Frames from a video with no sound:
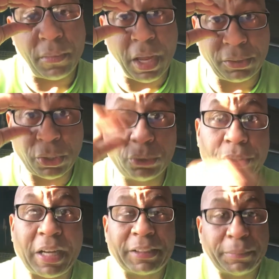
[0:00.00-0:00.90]
I told you
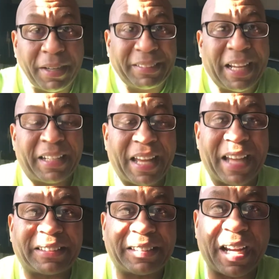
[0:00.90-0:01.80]
guys about that
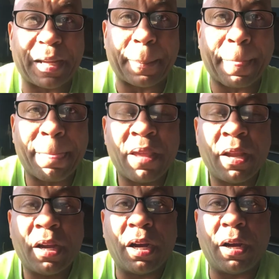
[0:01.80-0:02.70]
last night.
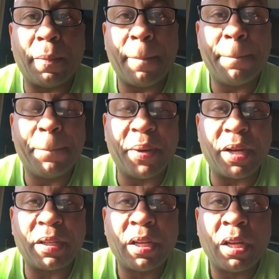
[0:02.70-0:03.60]
Um,
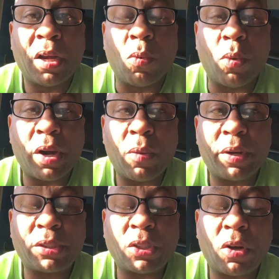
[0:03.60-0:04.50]
but what I
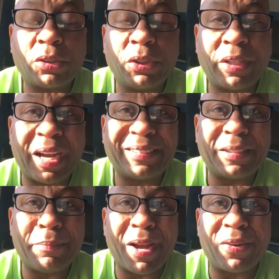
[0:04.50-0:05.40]
want to talk to you guys
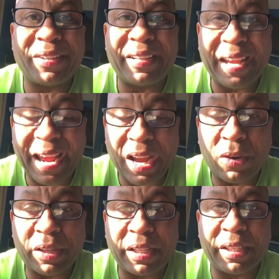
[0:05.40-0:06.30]
about
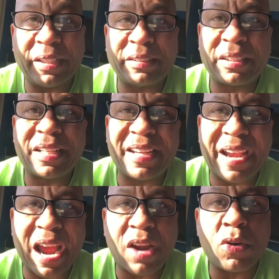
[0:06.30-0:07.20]
now is
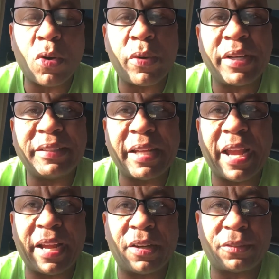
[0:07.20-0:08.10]
narrowing
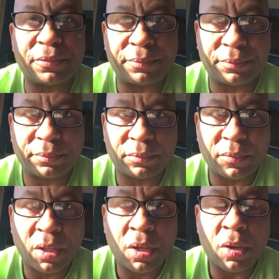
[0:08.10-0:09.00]
down
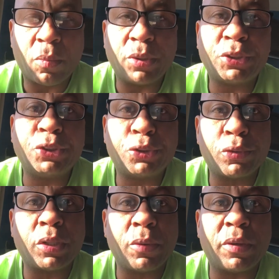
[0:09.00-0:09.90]
what you
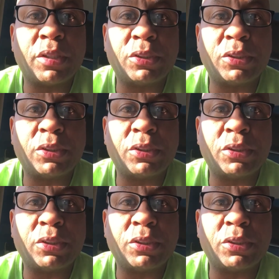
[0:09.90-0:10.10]
truly want to